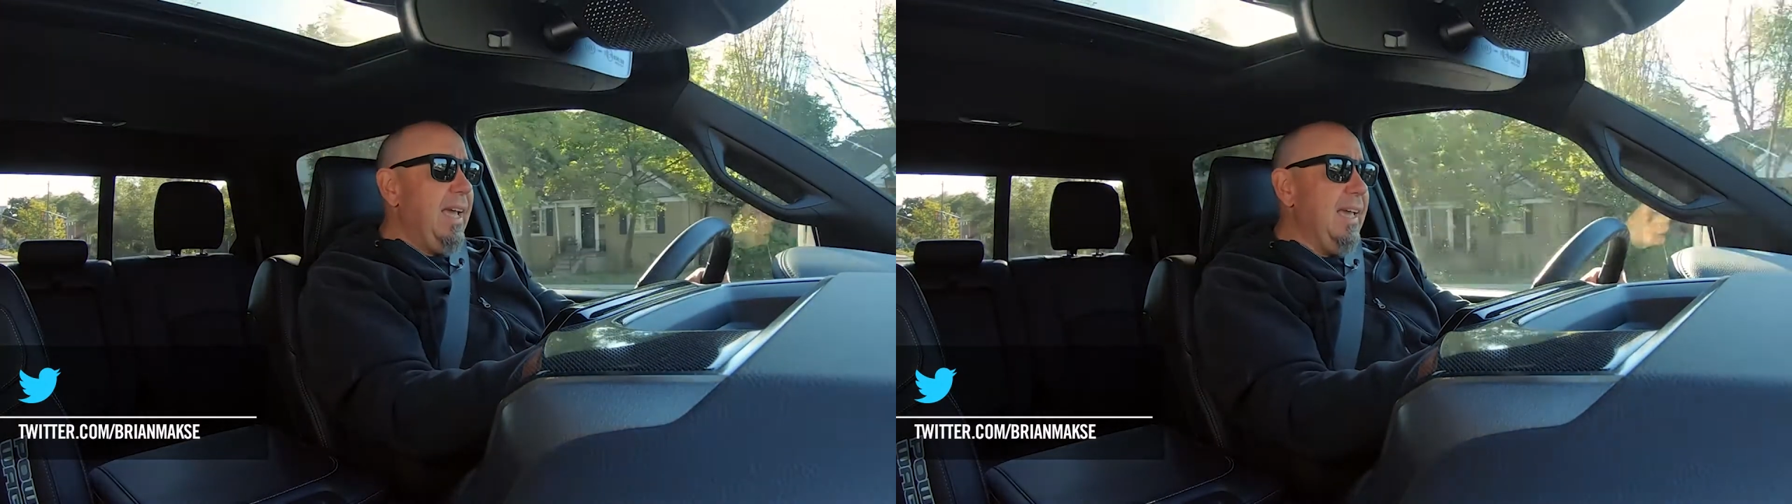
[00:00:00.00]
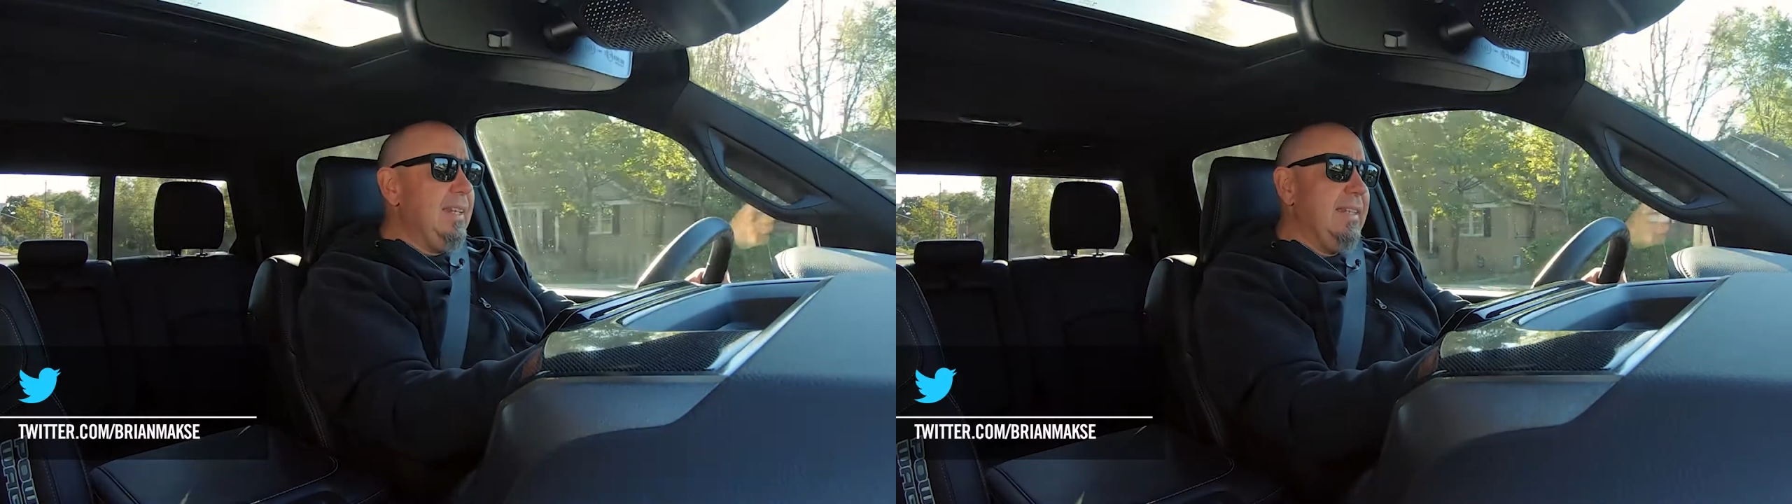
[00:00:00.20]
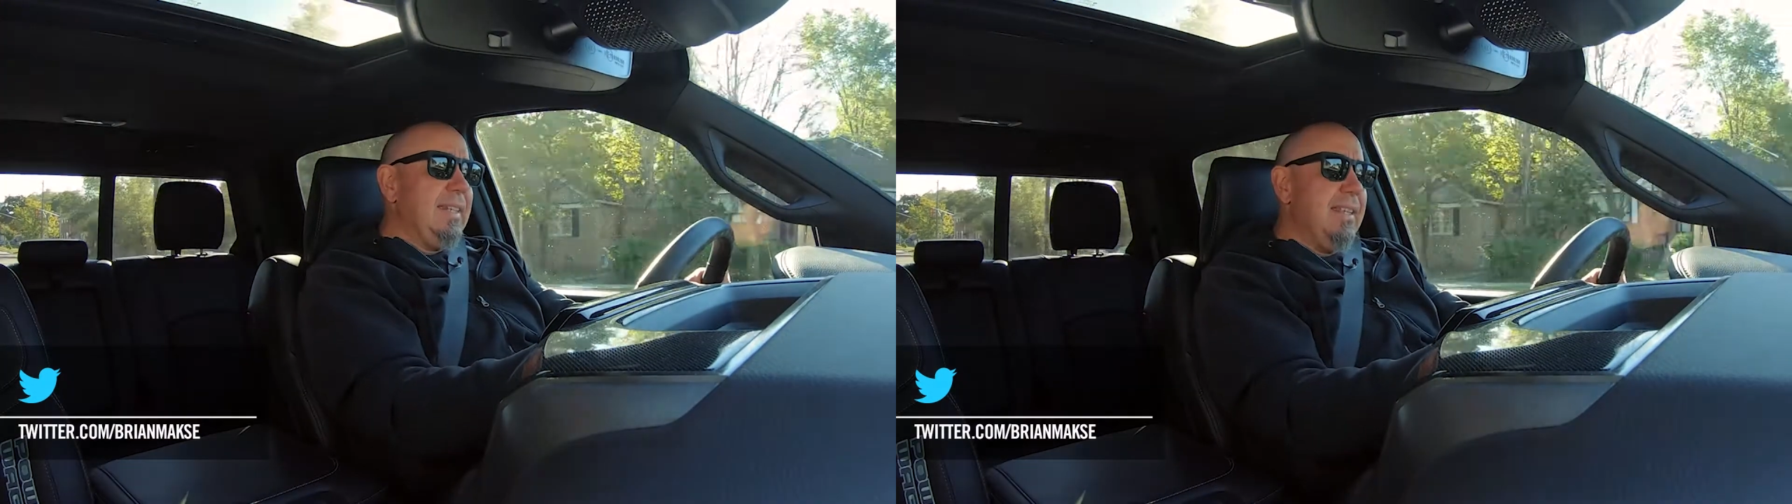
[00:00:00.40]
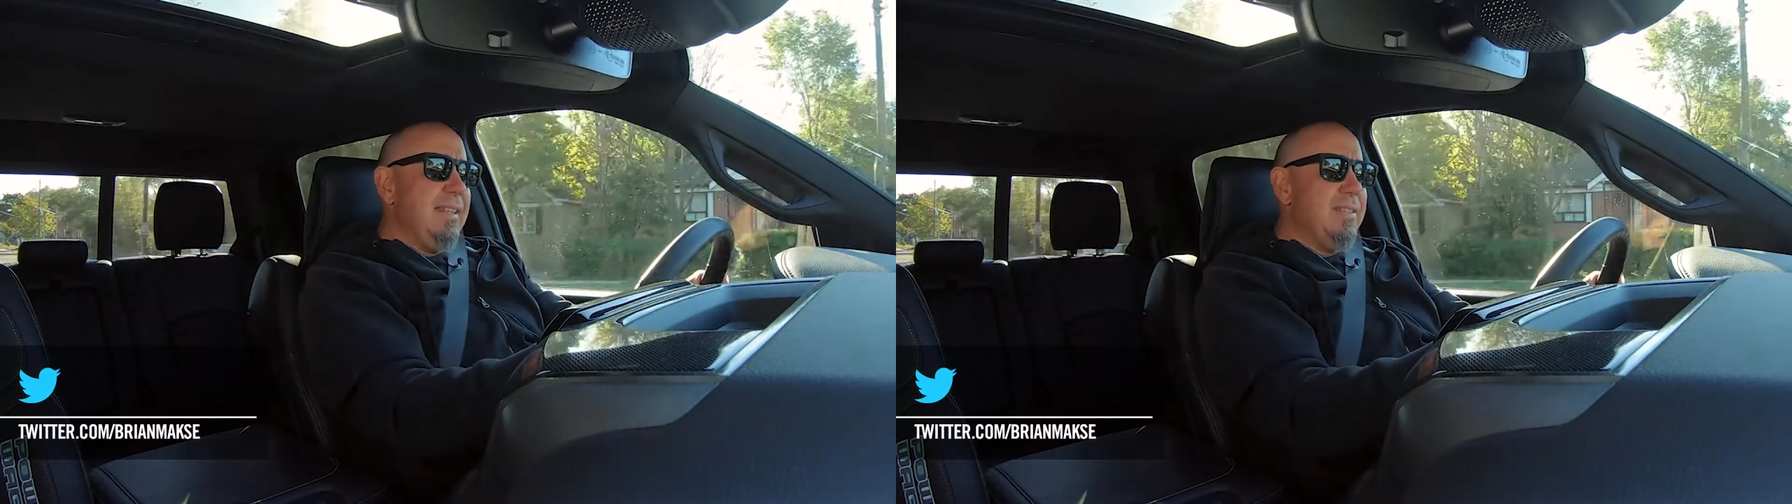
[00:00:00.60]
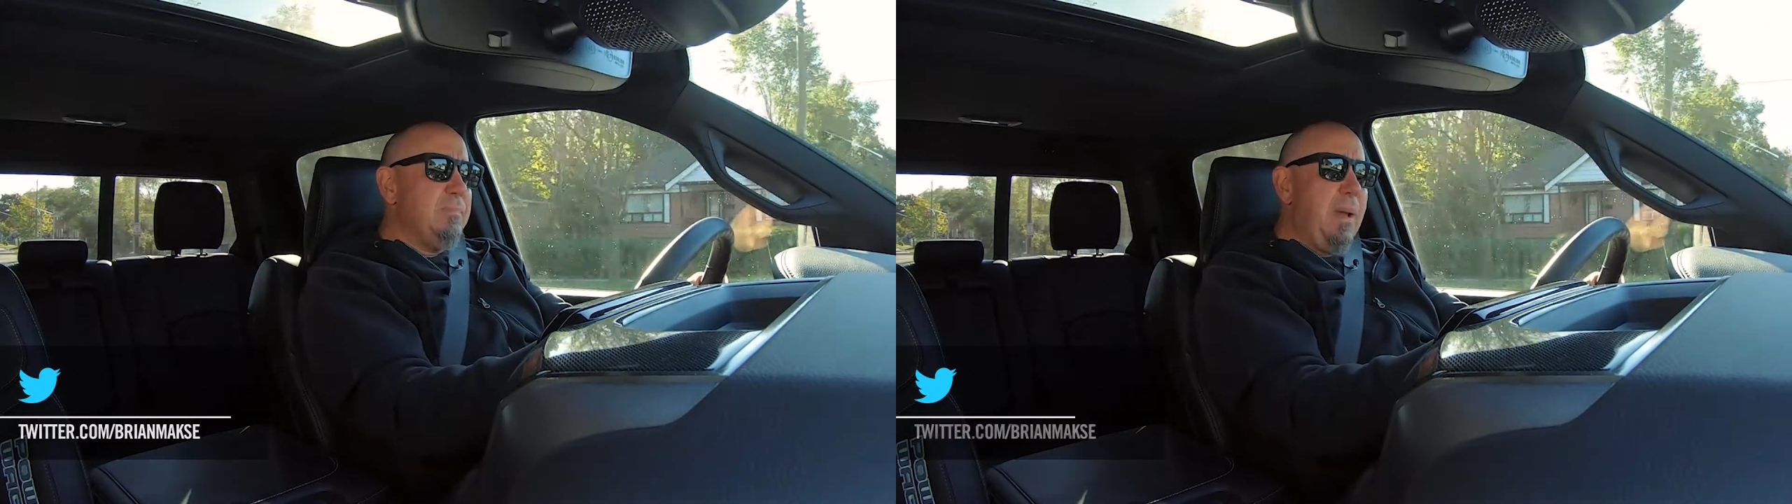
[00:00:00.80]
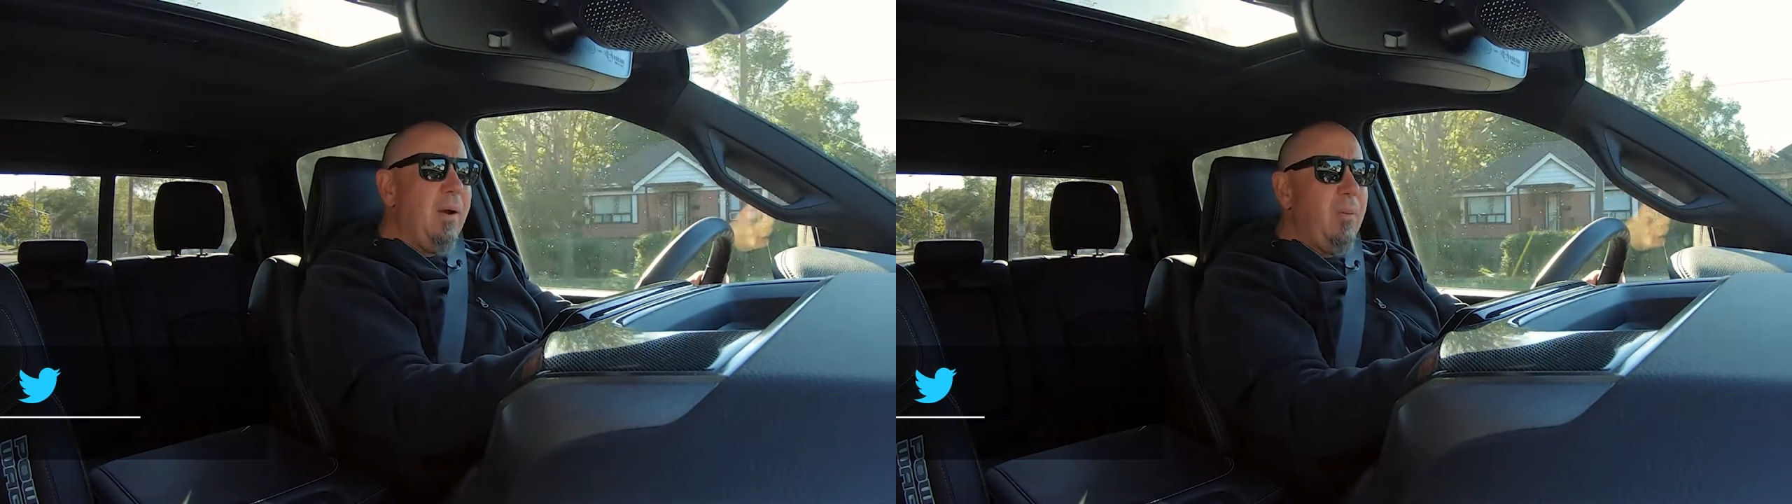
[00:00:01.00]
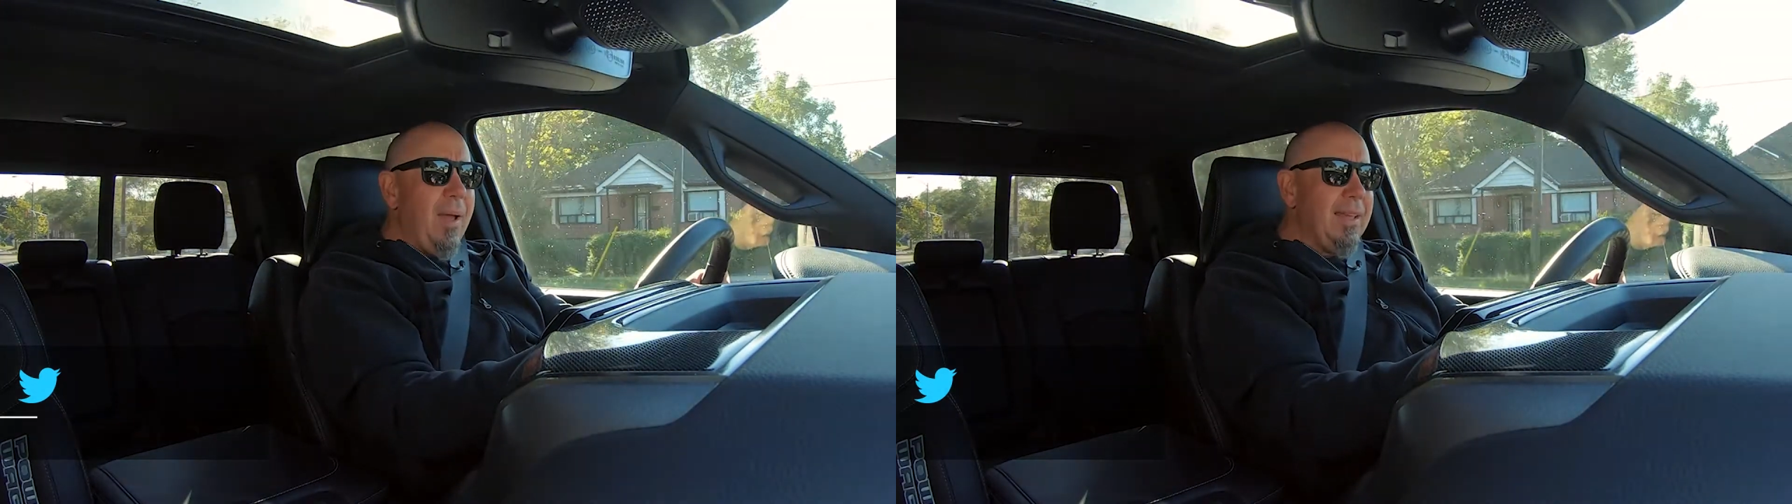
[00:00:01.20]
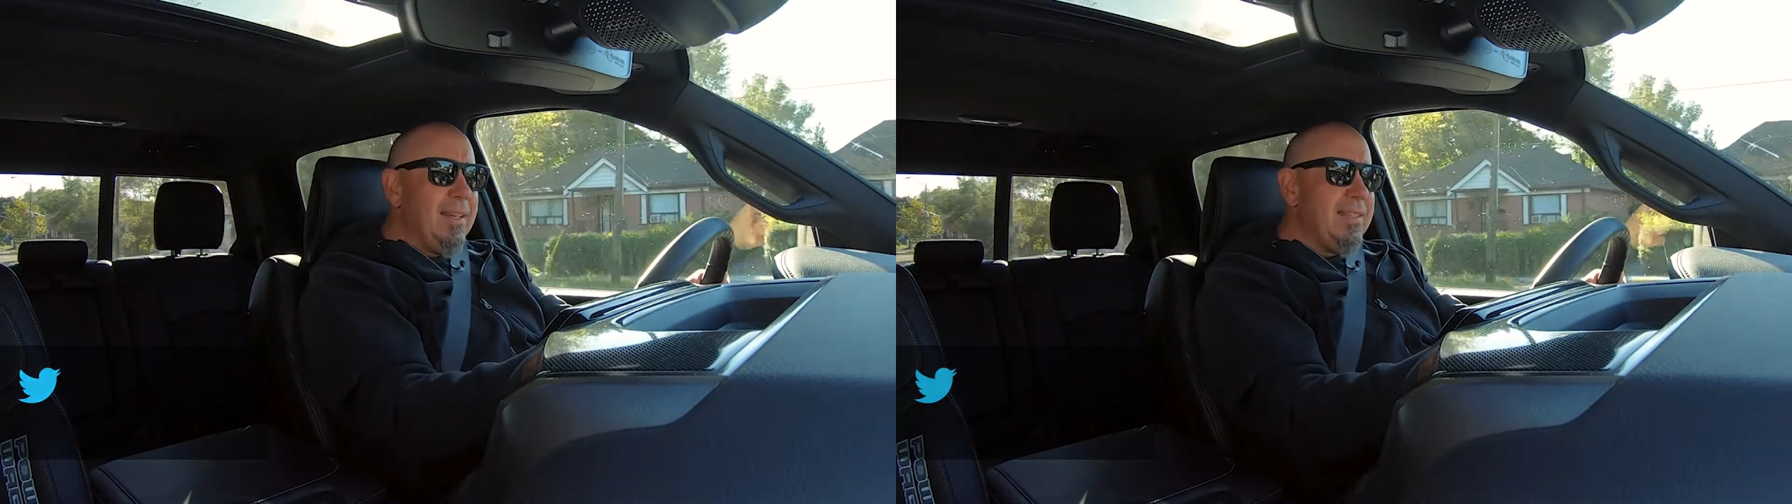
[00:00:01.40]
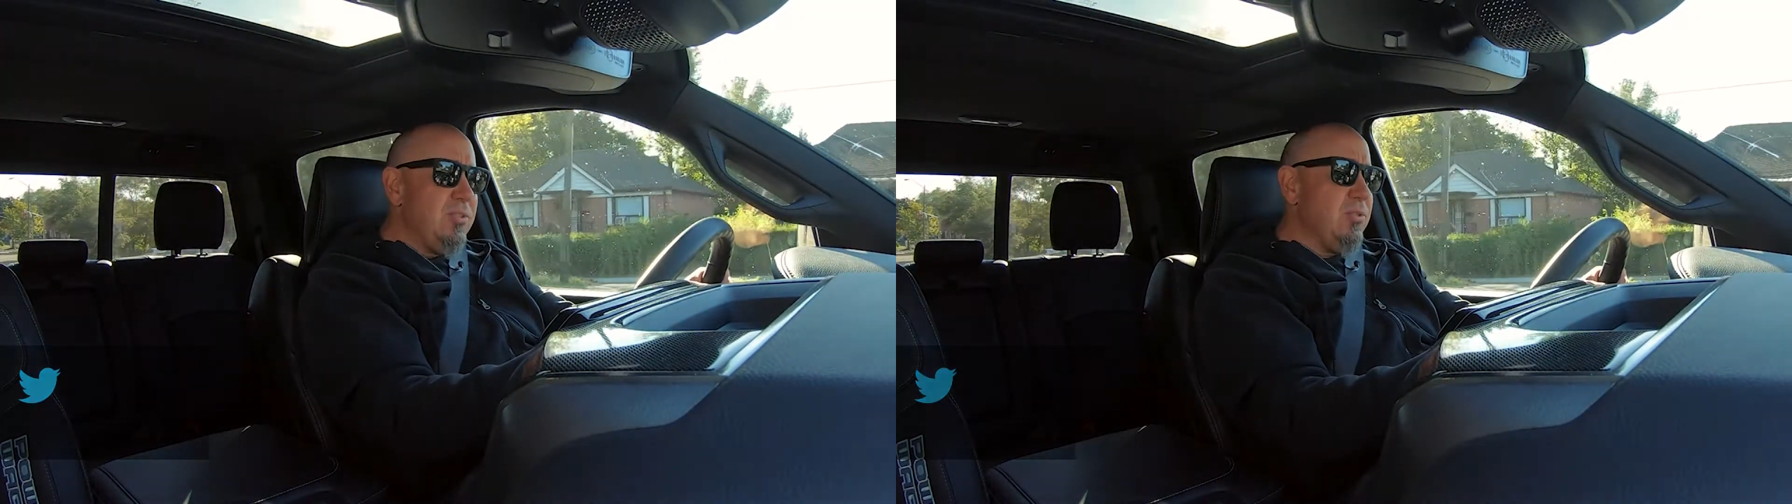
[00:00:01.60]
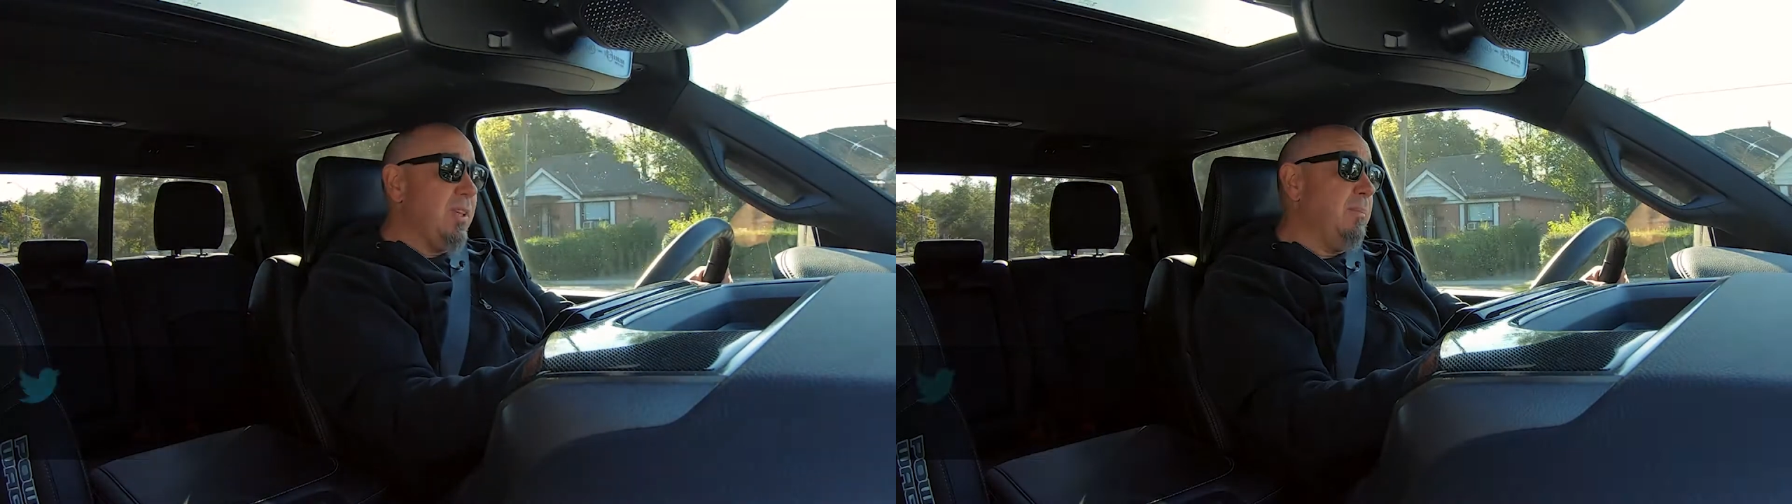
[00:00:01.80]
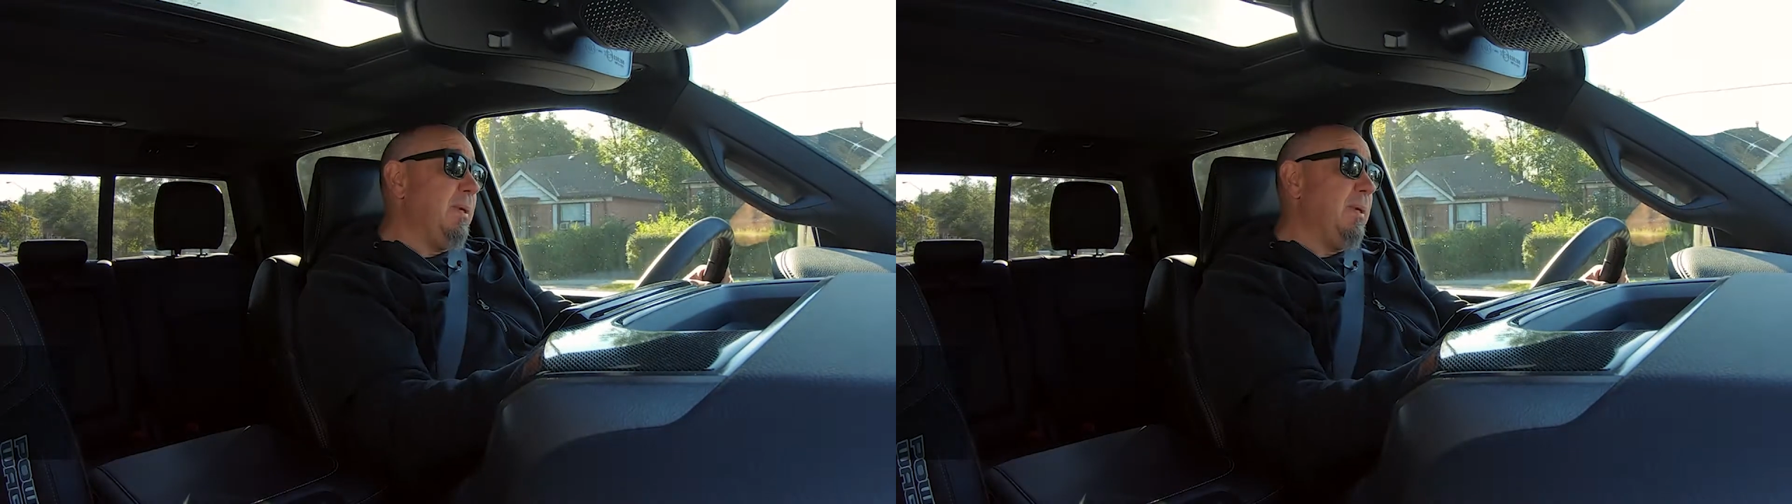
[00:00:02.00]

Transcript: And this Power Wagon is interesting